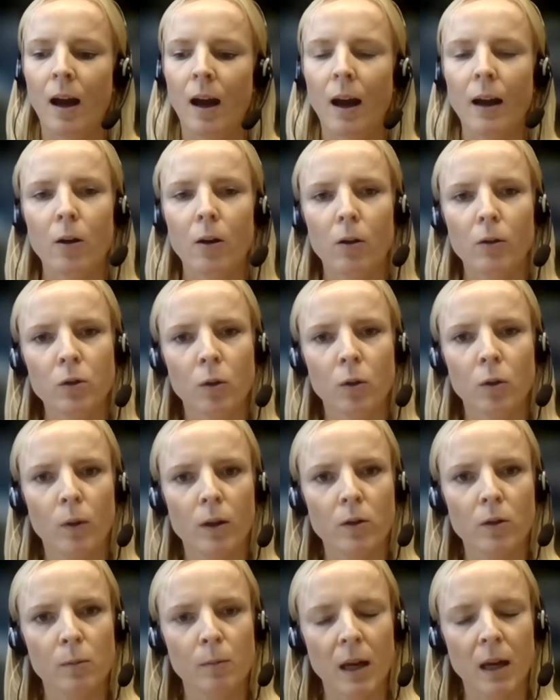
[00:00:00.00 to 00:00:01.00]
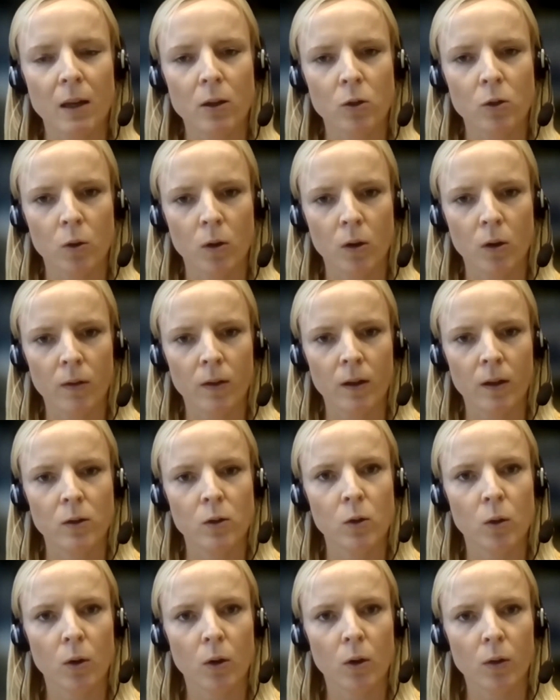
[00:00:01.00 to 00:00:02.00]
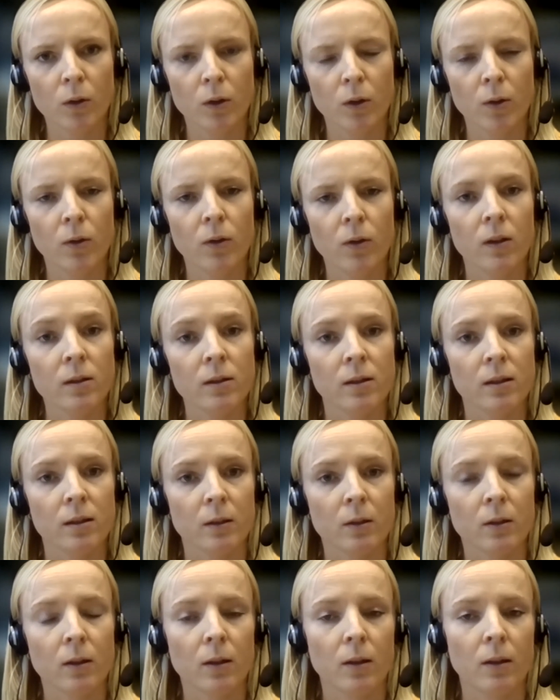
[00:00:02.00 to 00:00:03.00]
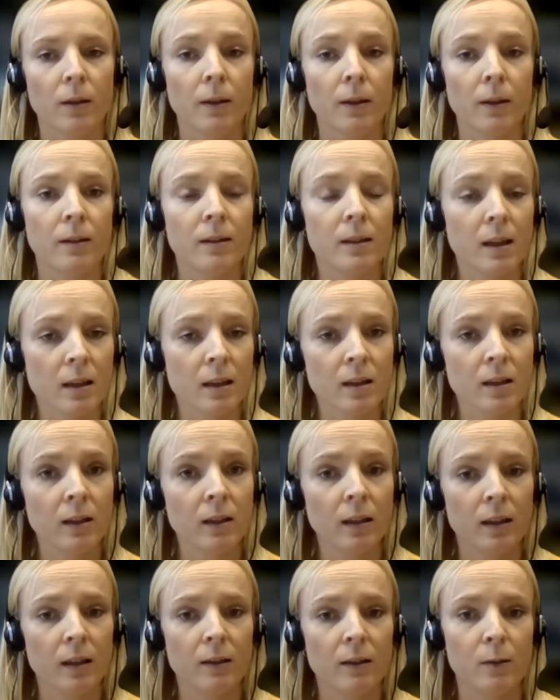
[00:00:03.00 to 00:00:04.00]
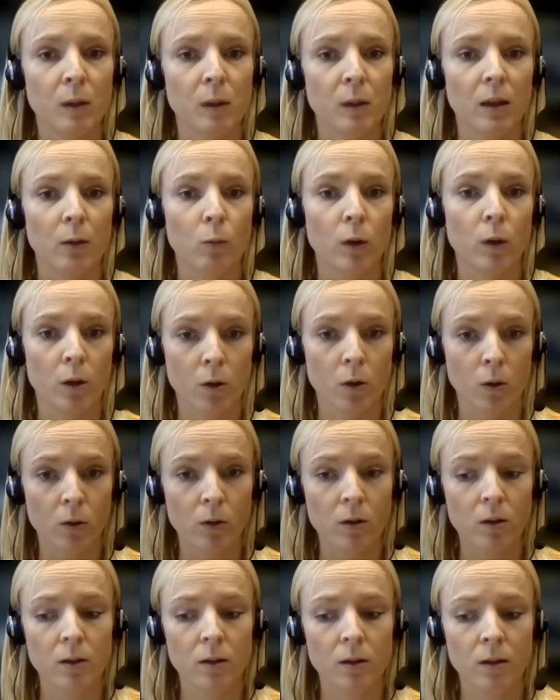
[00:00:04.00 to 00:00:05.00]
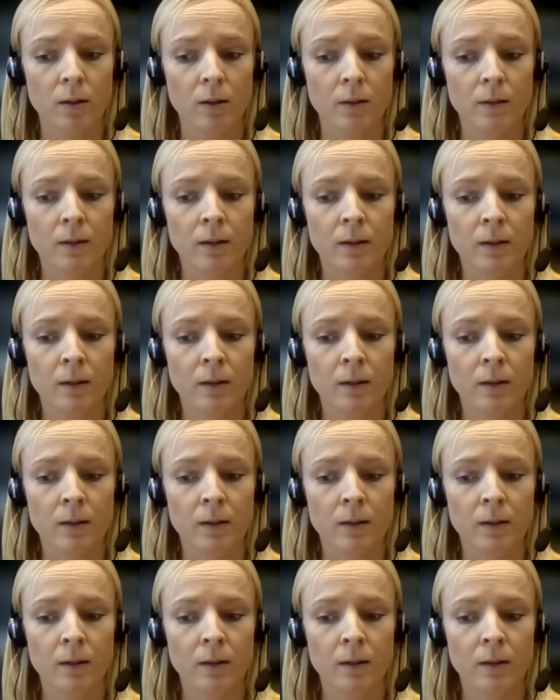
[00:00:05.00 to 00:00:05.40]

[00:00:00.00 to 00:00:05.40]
I also want to make sure that you all know this session is being recorded.